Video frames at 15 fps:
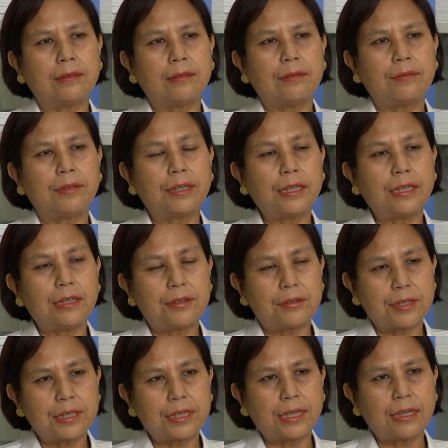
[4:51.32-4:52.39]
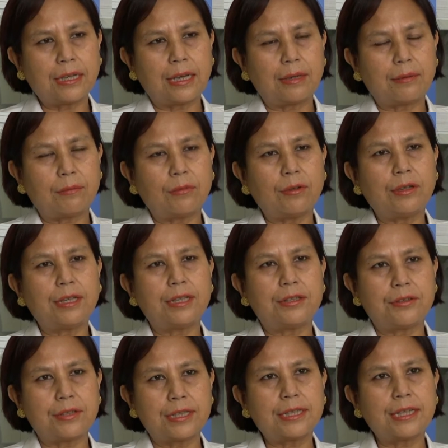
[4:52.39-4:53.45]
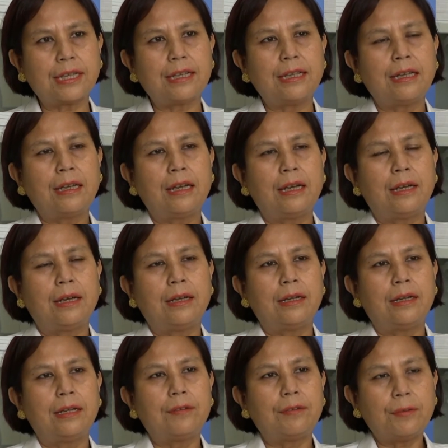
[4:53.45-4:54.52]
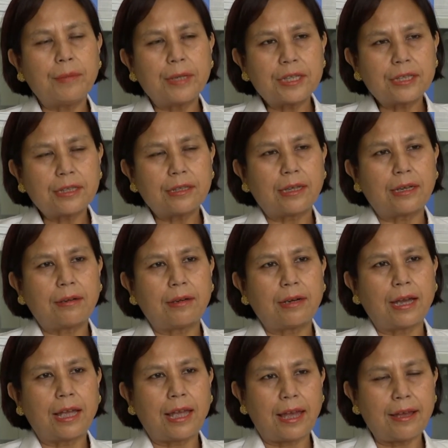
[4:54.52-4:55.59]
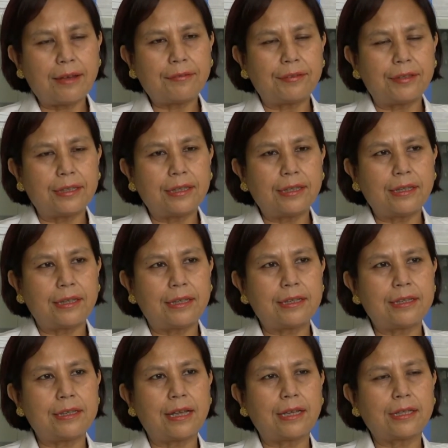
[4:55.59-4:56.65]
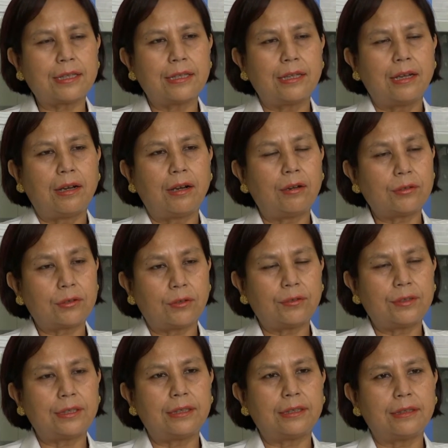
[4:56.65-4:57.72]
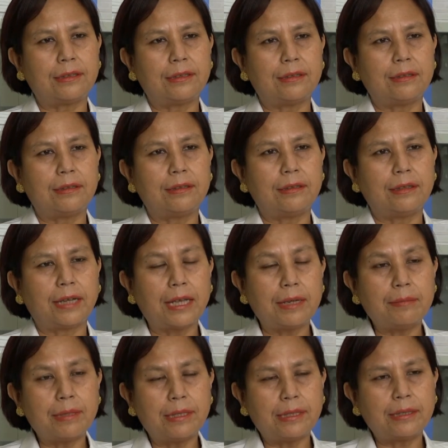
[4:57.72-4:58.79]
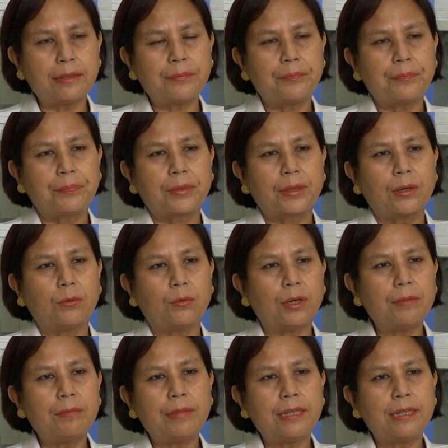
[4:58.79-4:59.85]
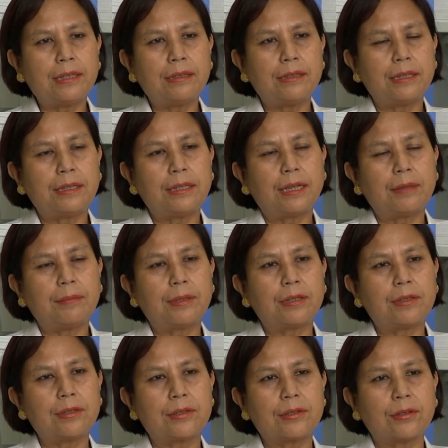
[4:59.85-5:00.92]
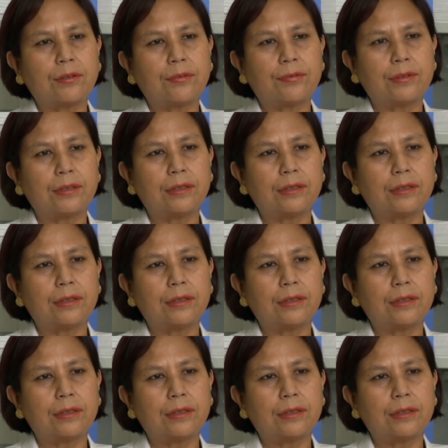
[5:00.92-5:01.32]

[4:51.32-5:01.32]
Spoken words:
very interesting and more interesting information that I have here is that out of the 9 million, 1 million, they die because of